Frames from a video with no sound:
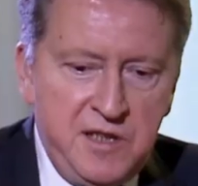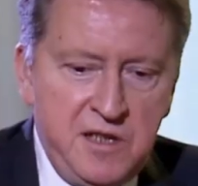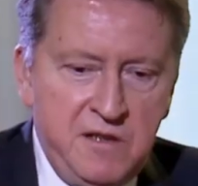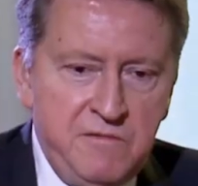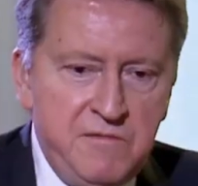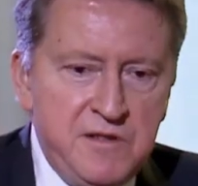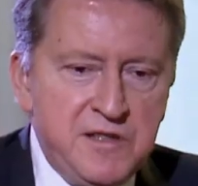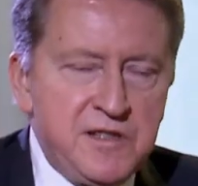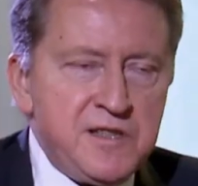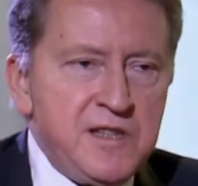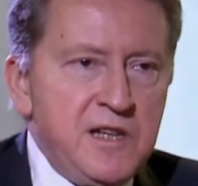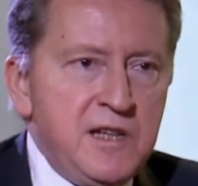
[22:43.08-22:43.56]
year
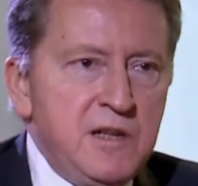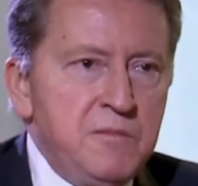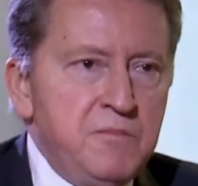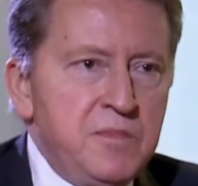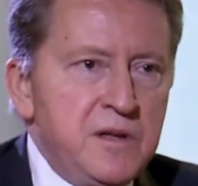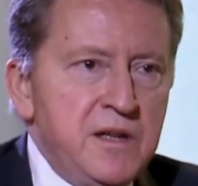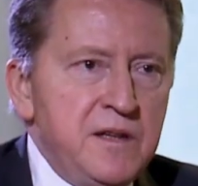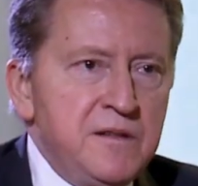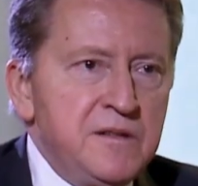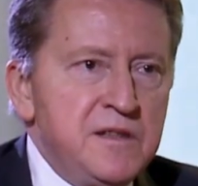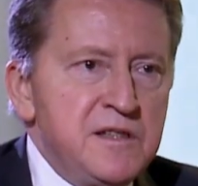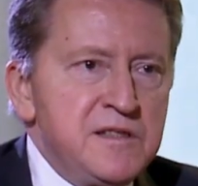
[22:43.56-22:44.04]
we
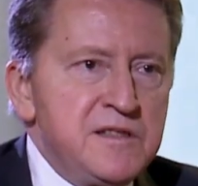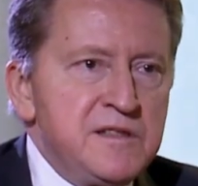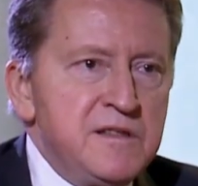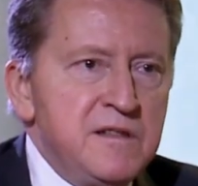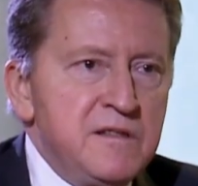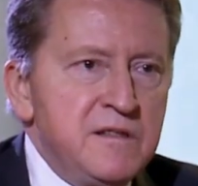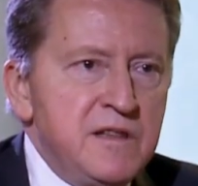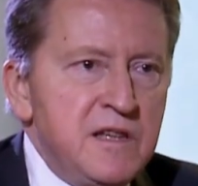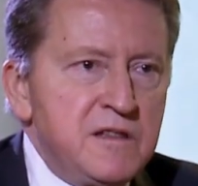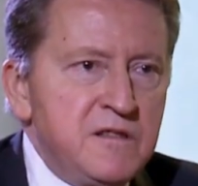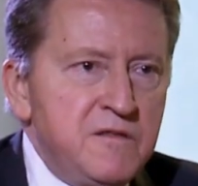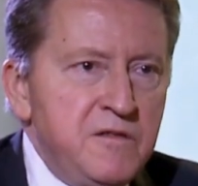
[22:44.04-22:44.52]
celebrate this,
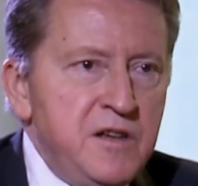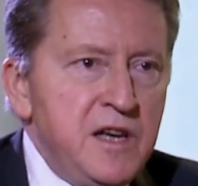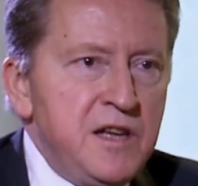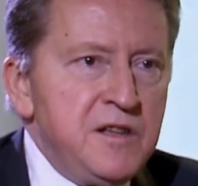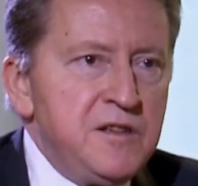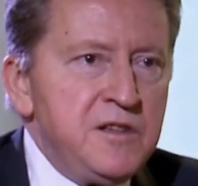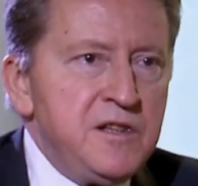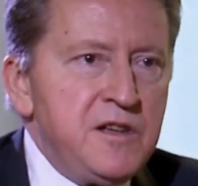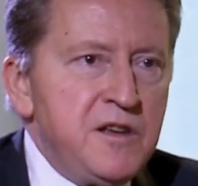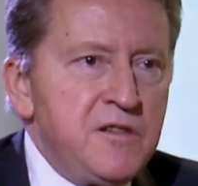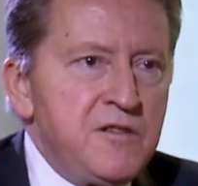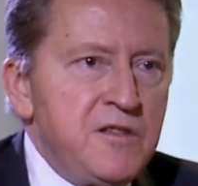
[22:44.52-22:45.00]
the
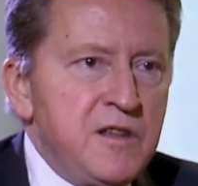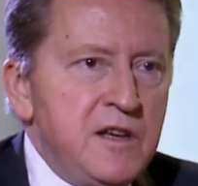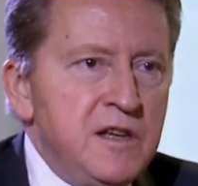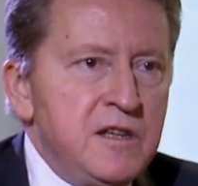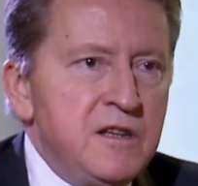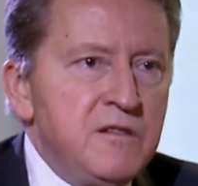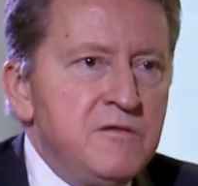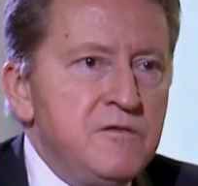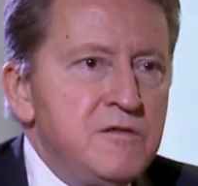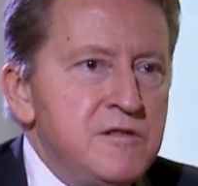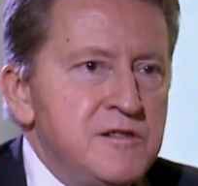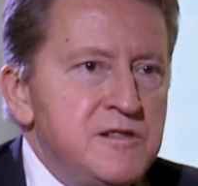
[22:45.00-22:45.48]
20th
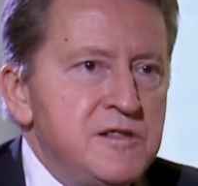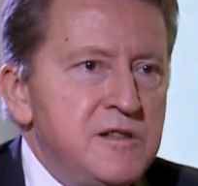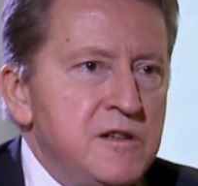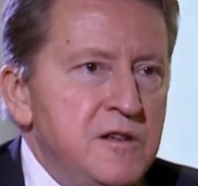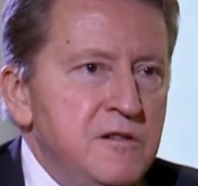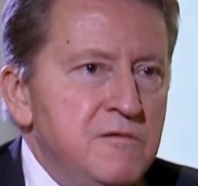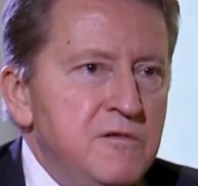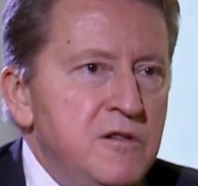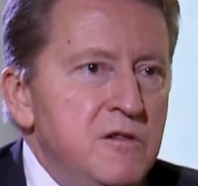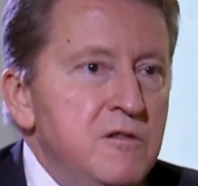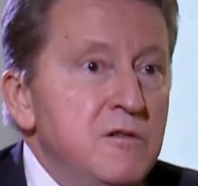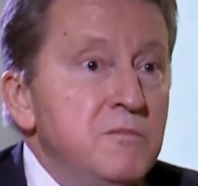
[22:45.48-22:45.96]

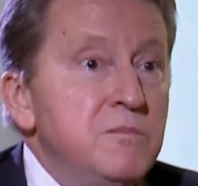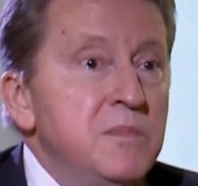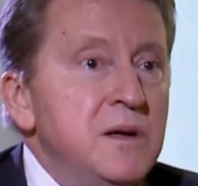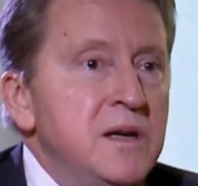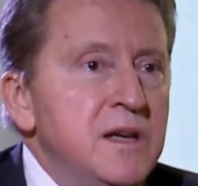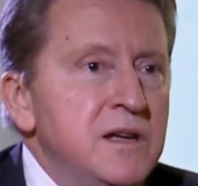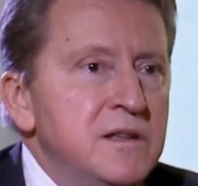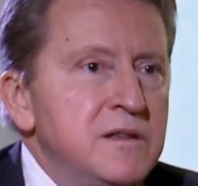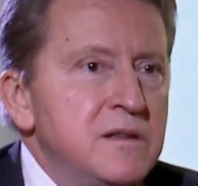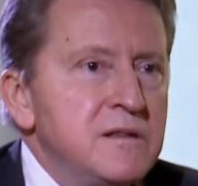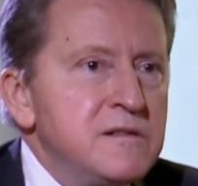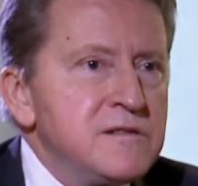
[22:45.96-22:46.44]
anniversary of our
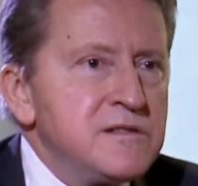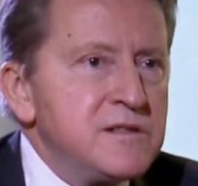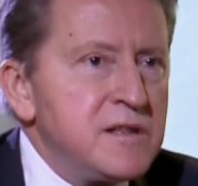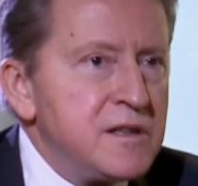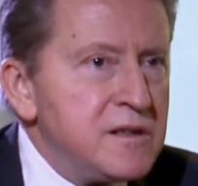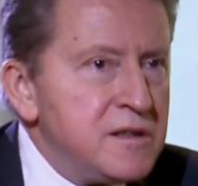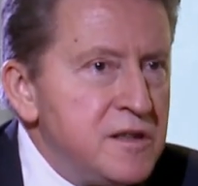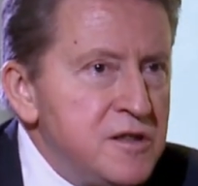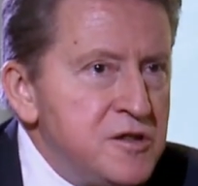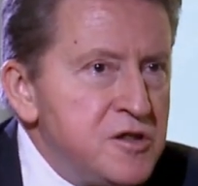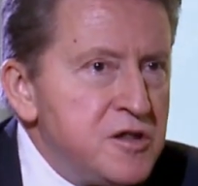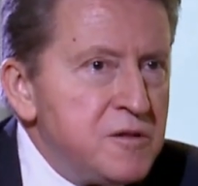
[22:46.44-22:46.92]
bilateral
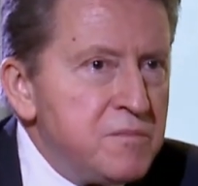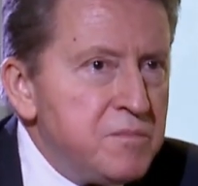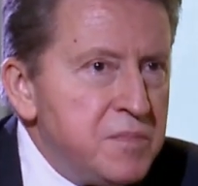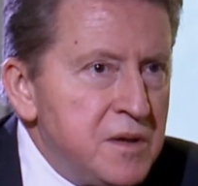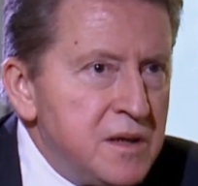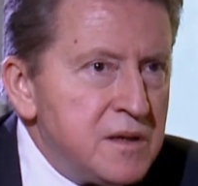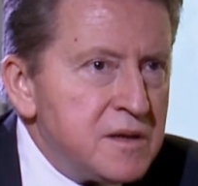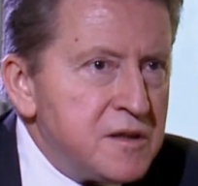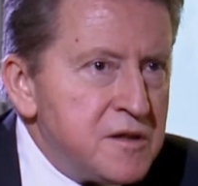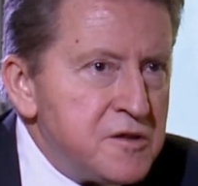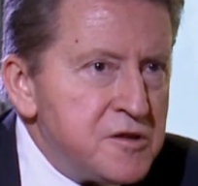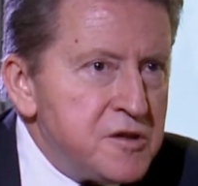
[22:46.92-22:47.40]
strategic
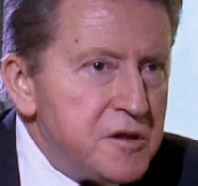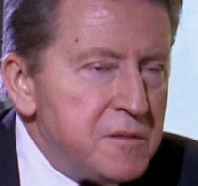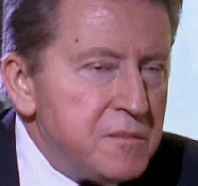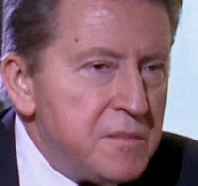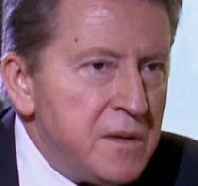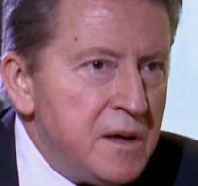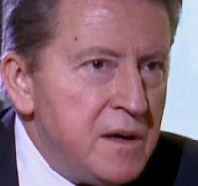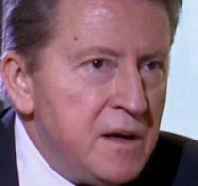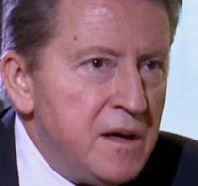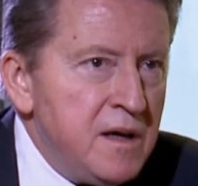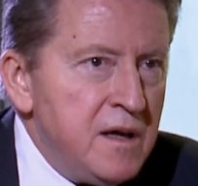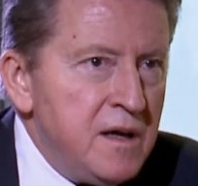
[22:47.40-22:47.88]
partnership.